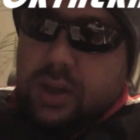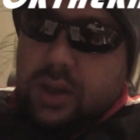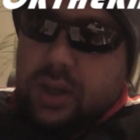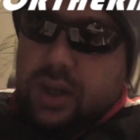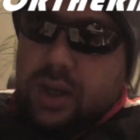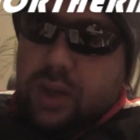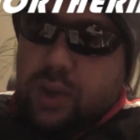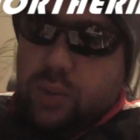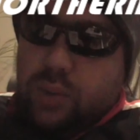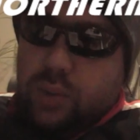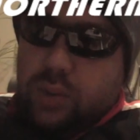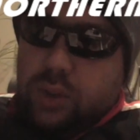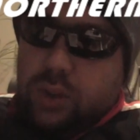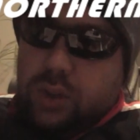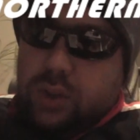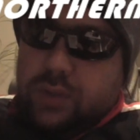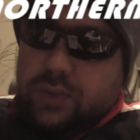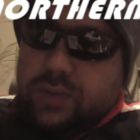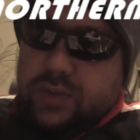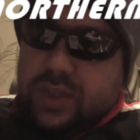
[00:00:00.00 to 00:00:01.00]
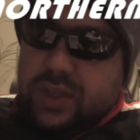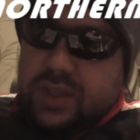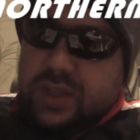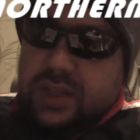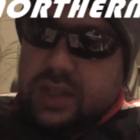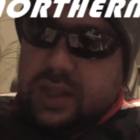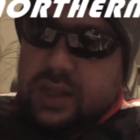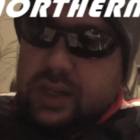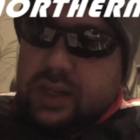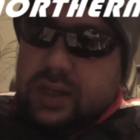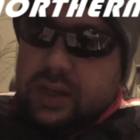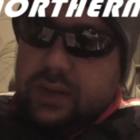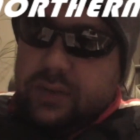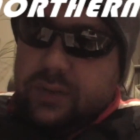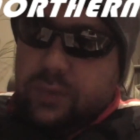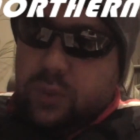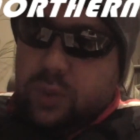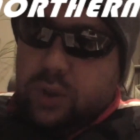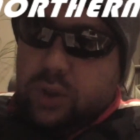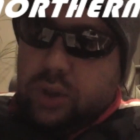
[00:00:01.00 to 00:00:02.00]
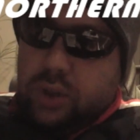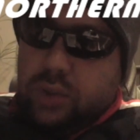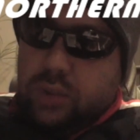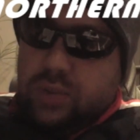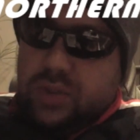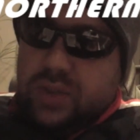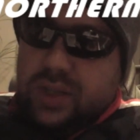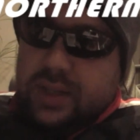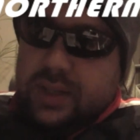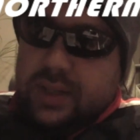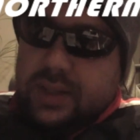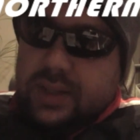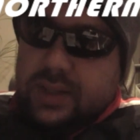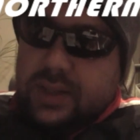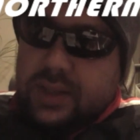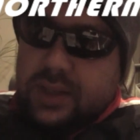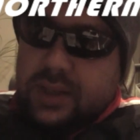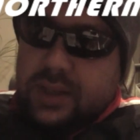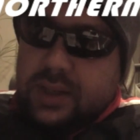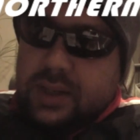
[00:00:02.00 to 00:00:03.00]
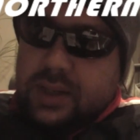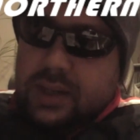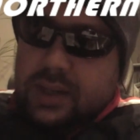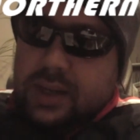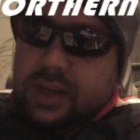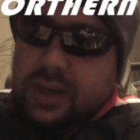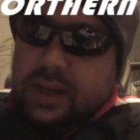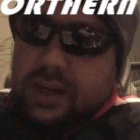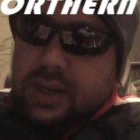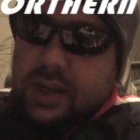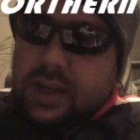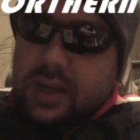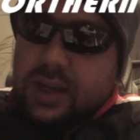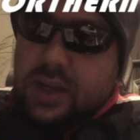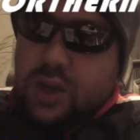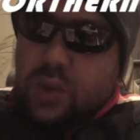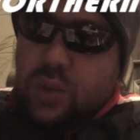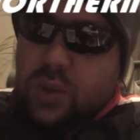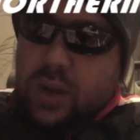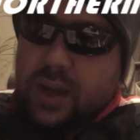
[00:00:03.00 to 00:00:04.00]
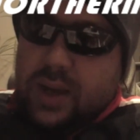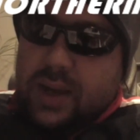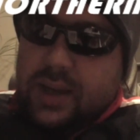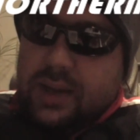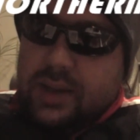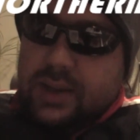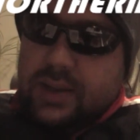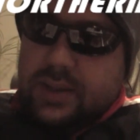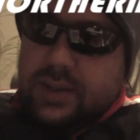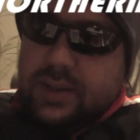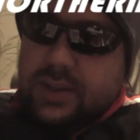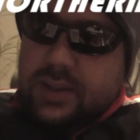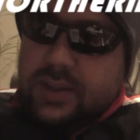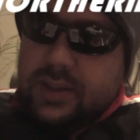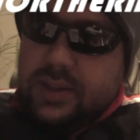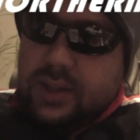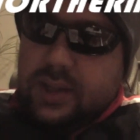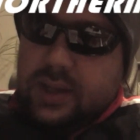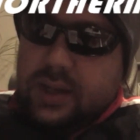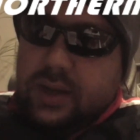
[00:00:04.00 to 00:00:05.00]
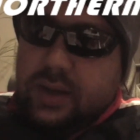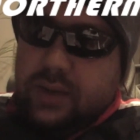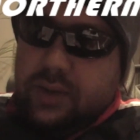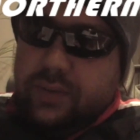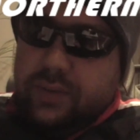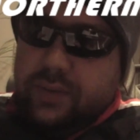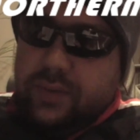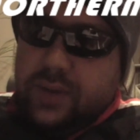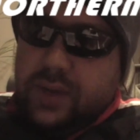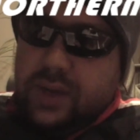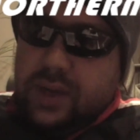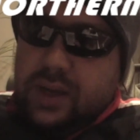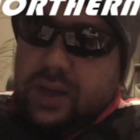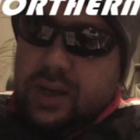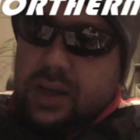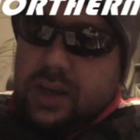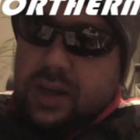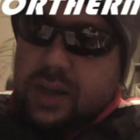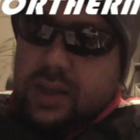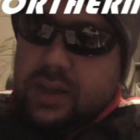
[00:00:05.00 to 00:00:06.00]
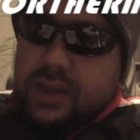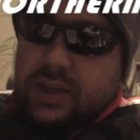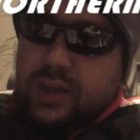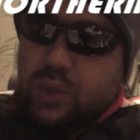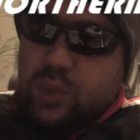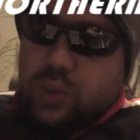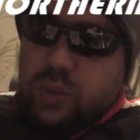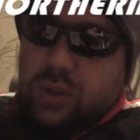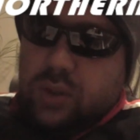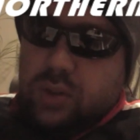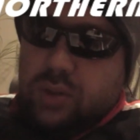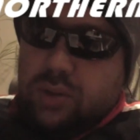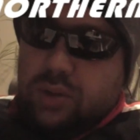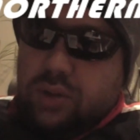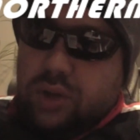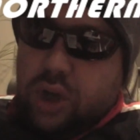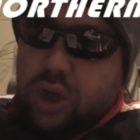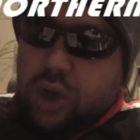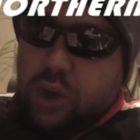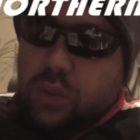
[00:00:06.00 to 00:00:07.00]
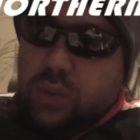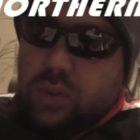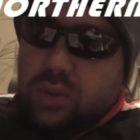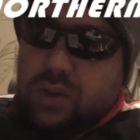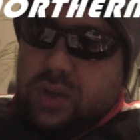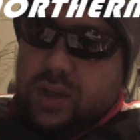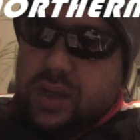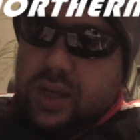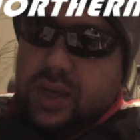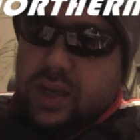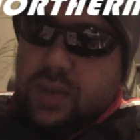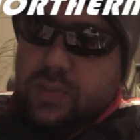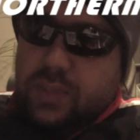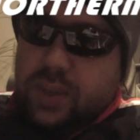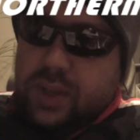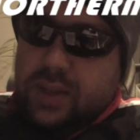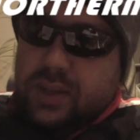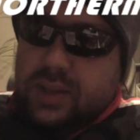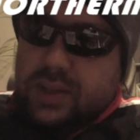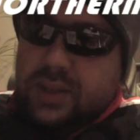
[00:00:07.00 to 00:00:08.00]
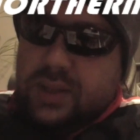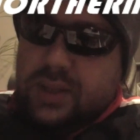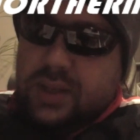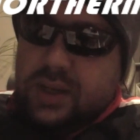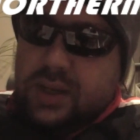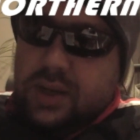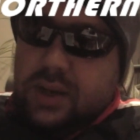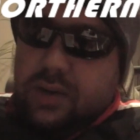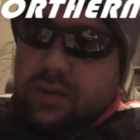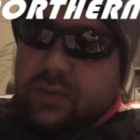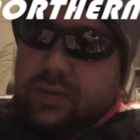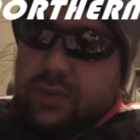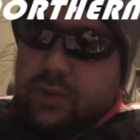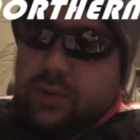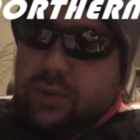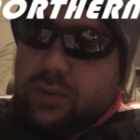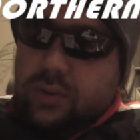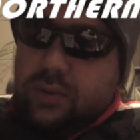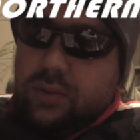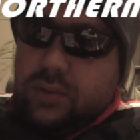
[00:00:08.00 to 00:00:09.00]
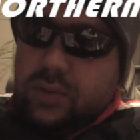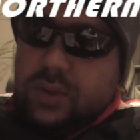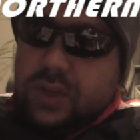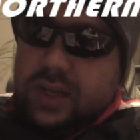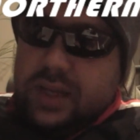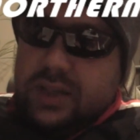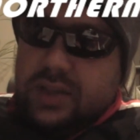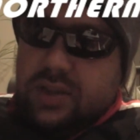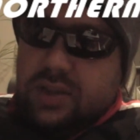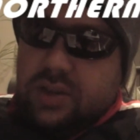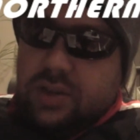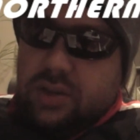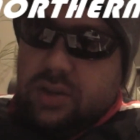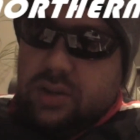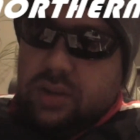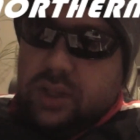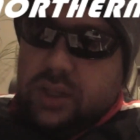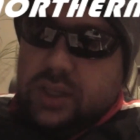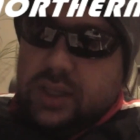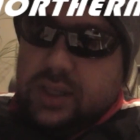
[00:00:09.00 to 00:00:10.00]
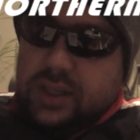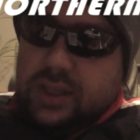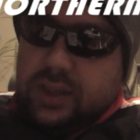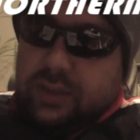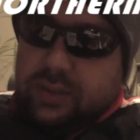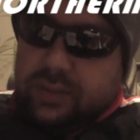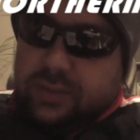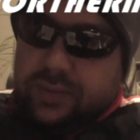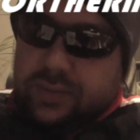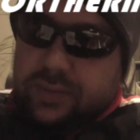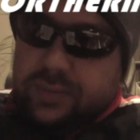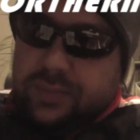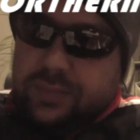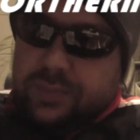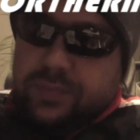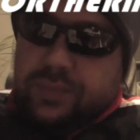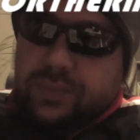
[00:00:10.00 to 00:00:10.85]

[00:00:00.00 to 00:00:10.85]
He who loves his life will lose it, and he who hates his life in this world will keep it for eternal life.